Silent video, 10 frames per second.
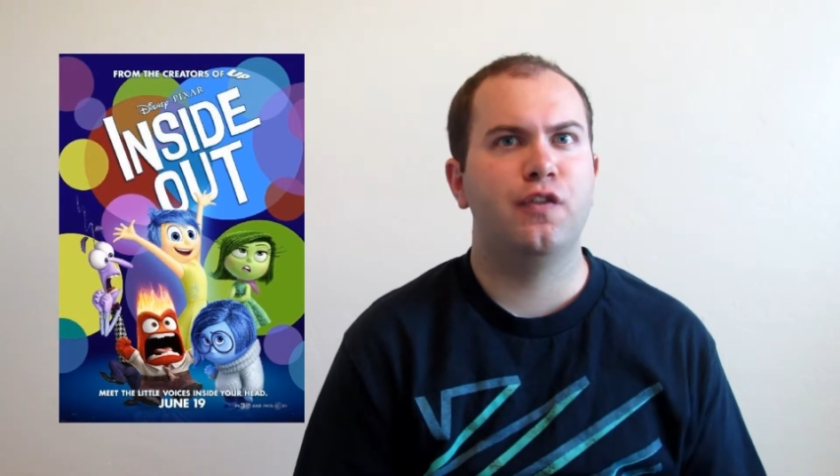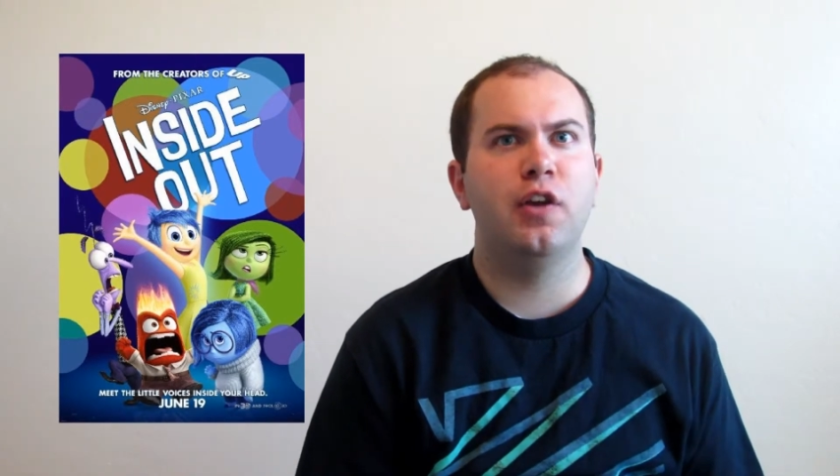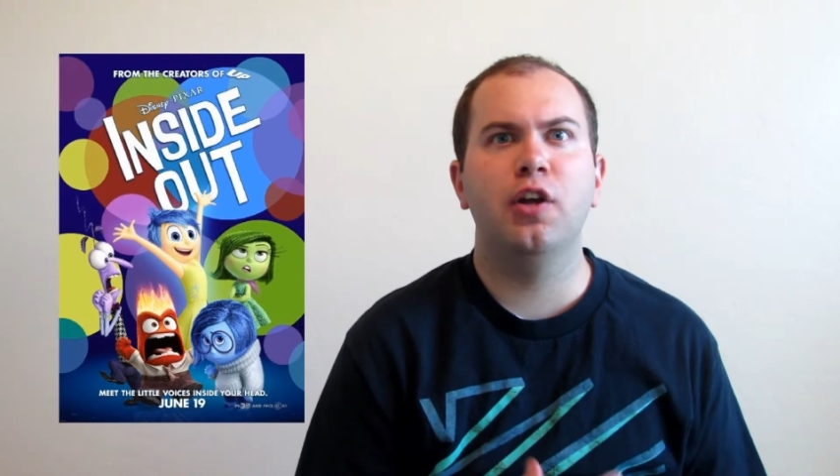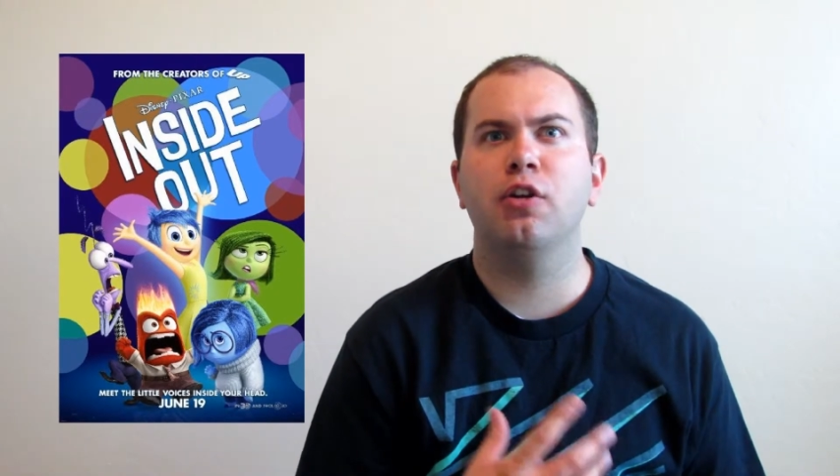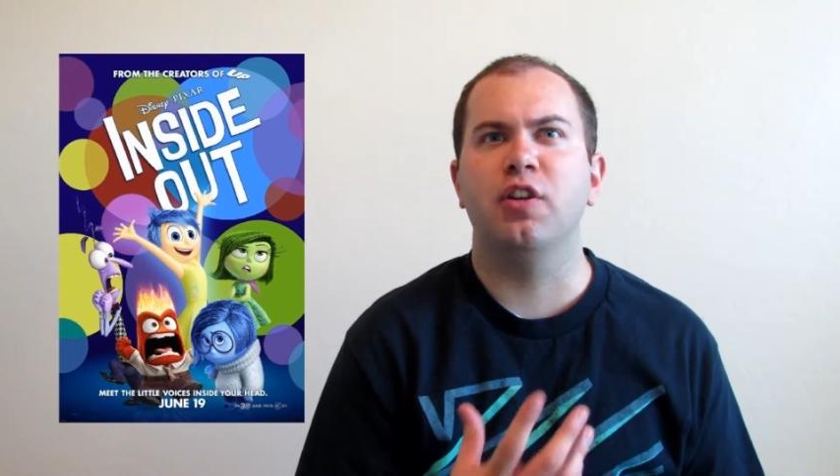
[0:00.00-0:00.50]

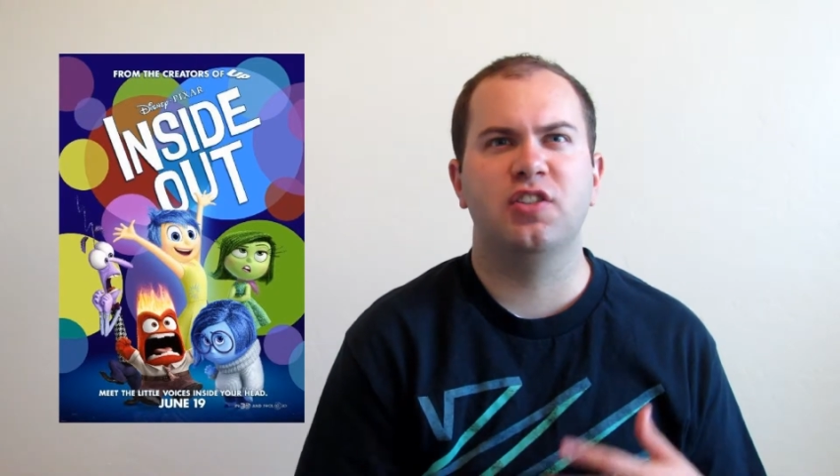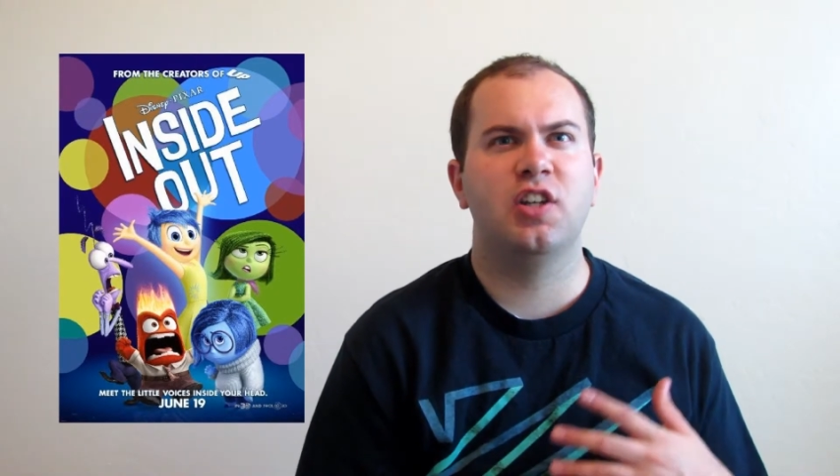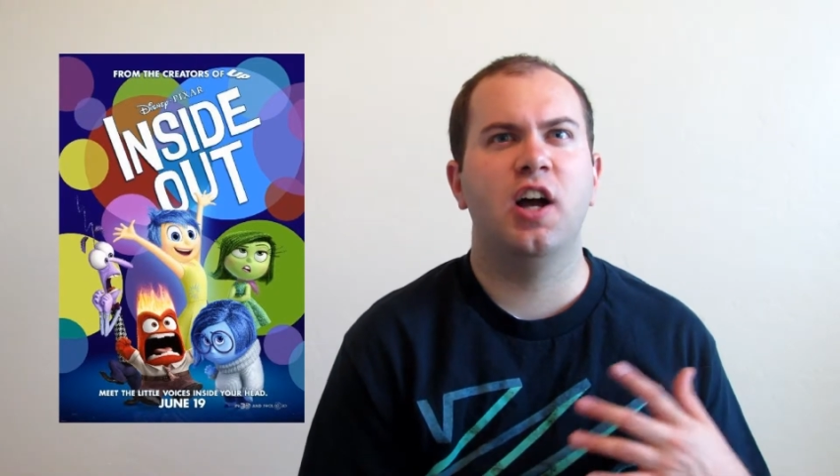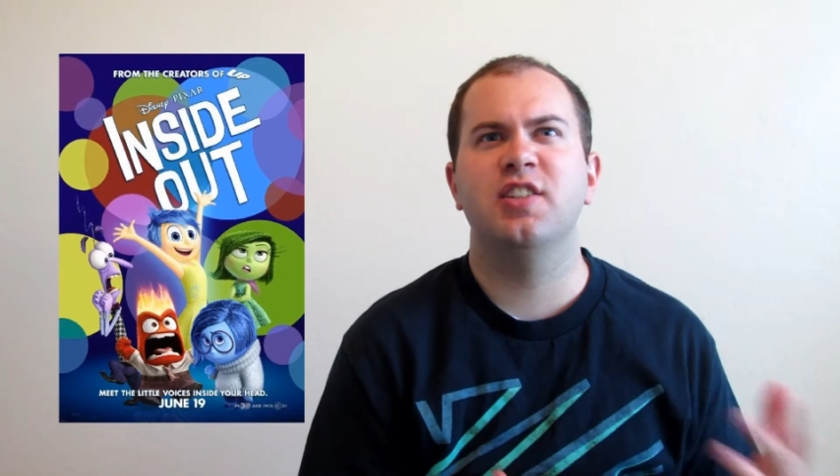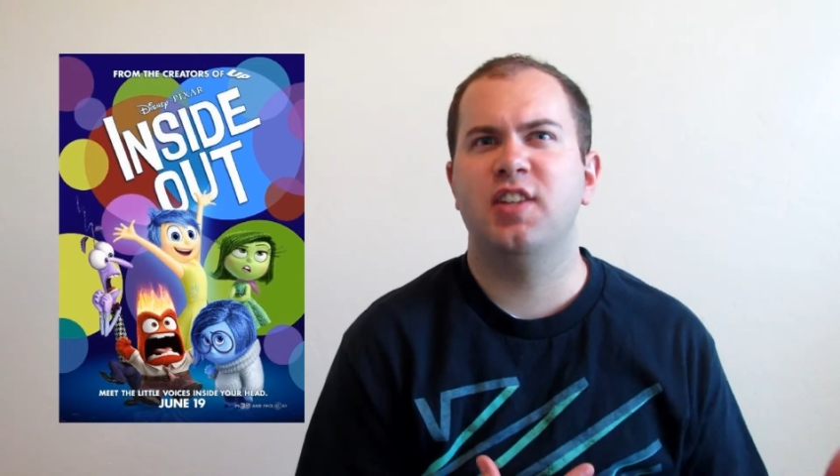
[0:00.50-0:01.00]
fear,
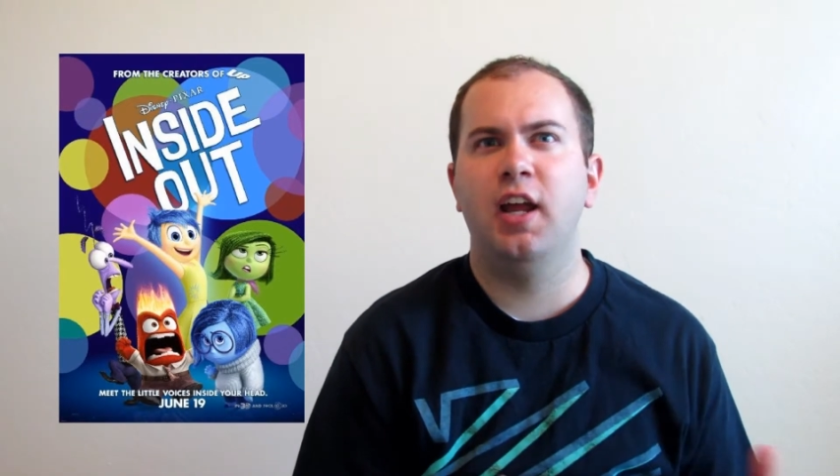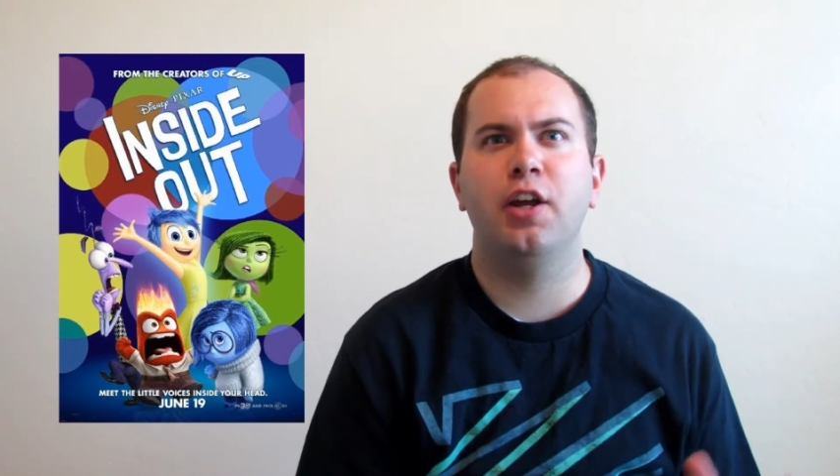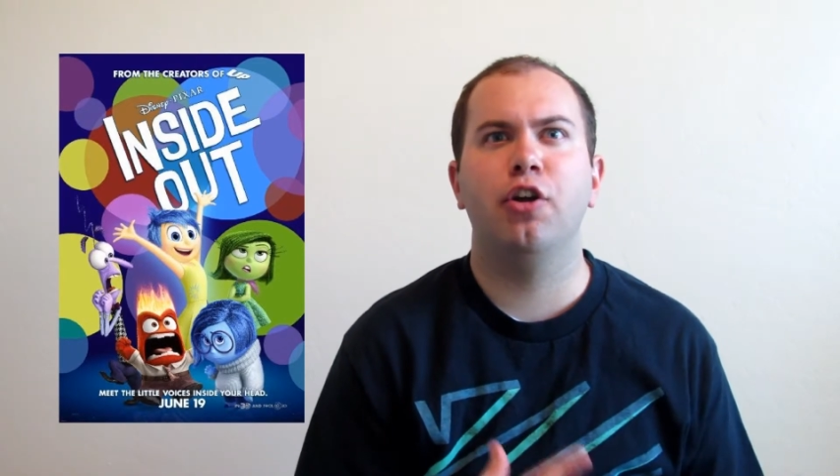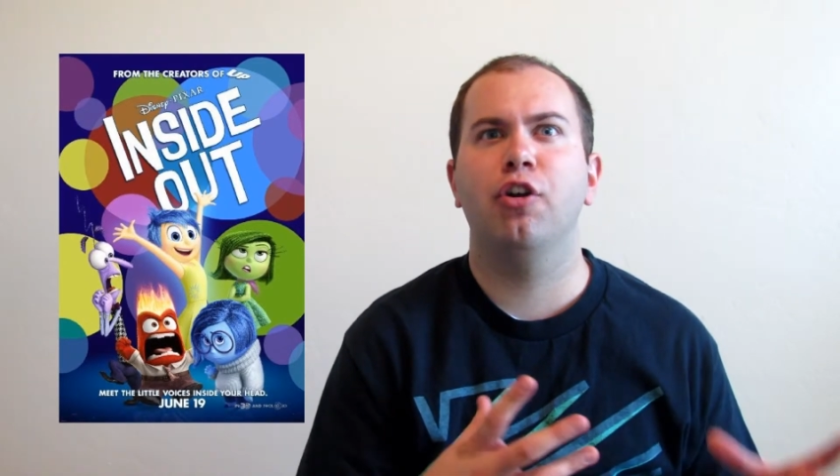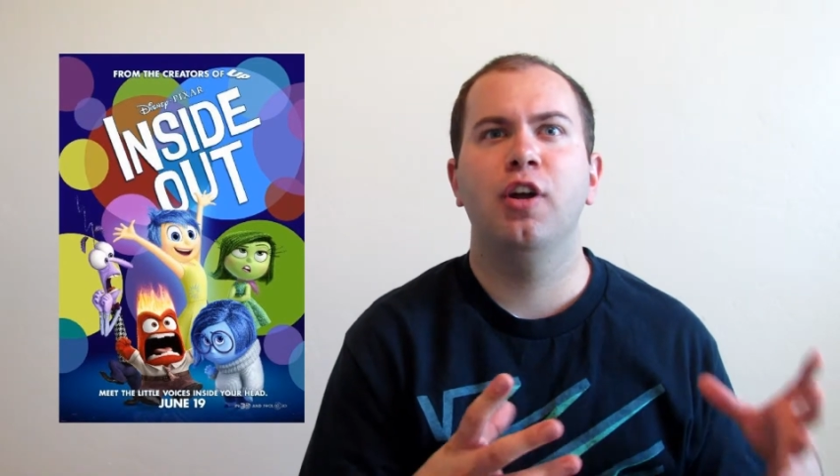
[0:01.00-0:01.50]
disgust,
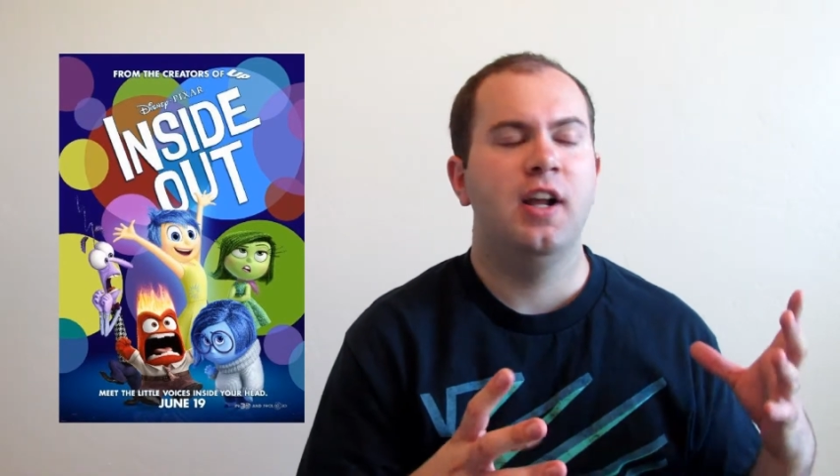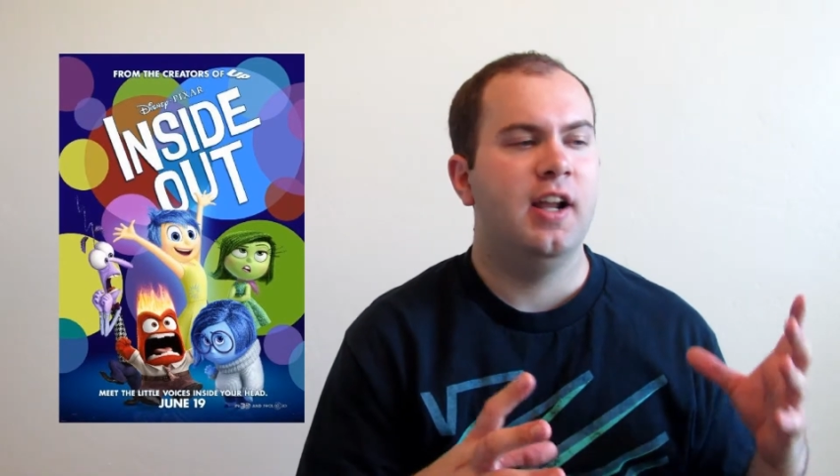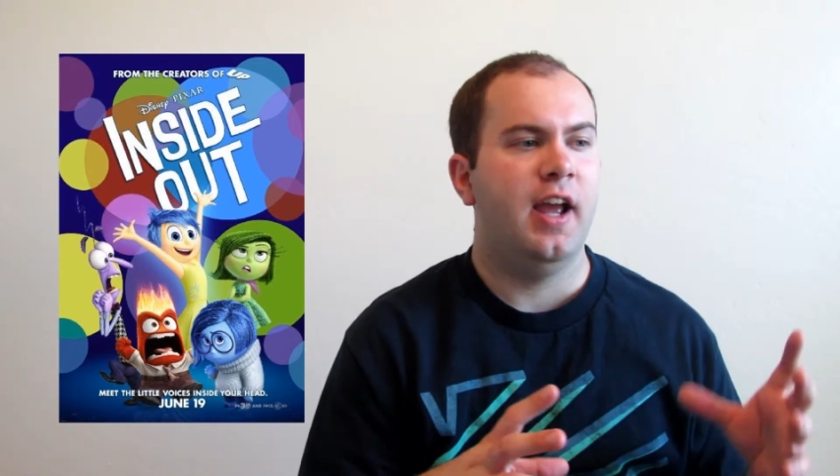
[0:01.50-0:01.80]
anger,